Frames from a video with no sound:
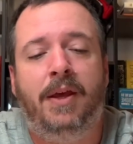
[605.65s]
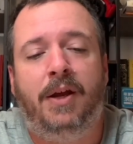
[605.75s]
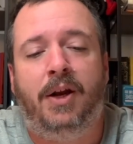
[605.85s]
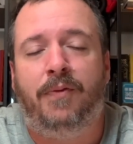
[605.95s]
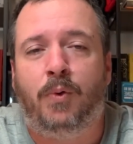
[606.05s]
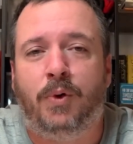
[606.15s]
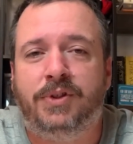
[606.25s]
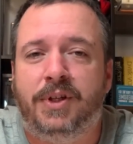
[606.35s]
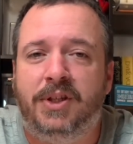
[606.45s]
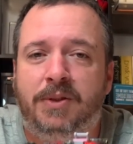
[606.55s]
And of
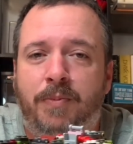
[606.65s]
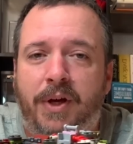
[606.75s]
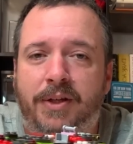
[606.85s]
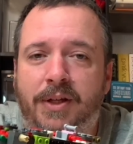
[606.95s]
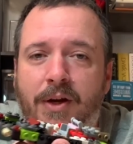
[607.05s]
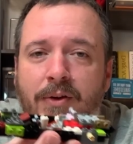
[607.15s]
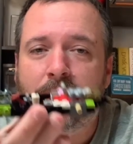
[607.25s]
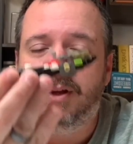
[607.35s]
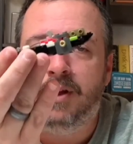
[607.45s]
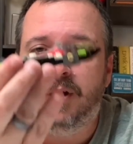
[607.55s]
course, he's spec'd out
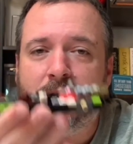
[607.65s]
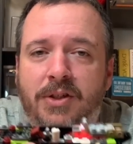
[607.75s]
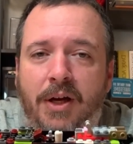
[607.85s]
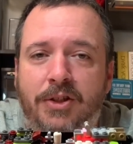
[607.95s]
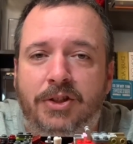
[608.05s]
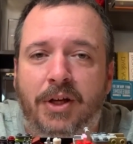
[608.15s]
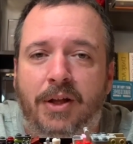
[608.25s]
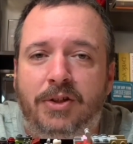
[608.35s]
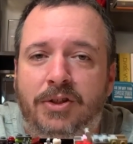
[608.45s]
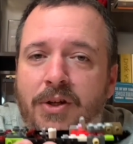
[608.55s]
Dodge
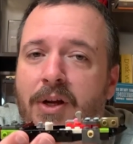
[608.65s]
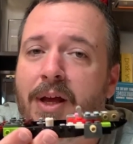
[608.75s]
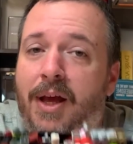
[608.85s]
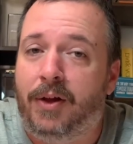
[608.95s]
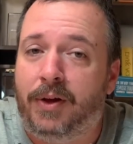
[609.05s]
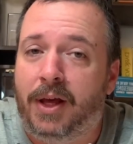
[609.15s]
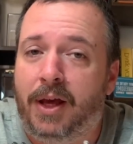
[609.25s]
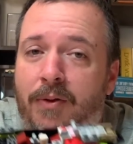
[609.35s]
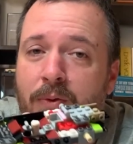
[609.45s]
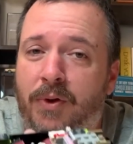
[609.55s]
Challenger
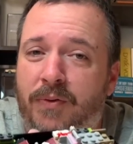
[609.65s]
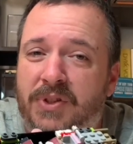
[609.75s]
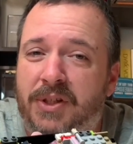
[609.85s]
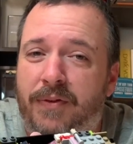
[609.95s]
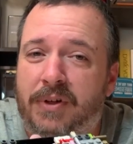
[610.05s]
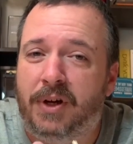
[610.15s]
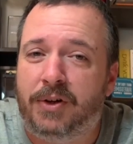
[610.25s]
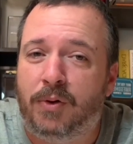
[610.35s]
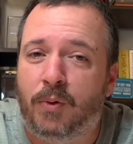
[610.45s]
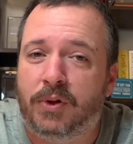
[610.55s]
Hellcat with over
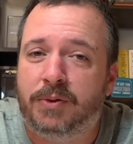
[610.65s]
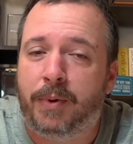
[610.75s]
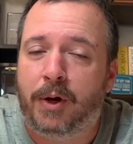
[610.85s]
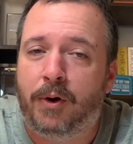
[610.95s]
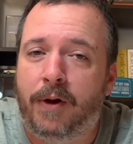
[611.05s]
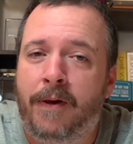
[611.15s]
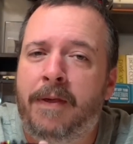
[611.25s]
700 horsepower.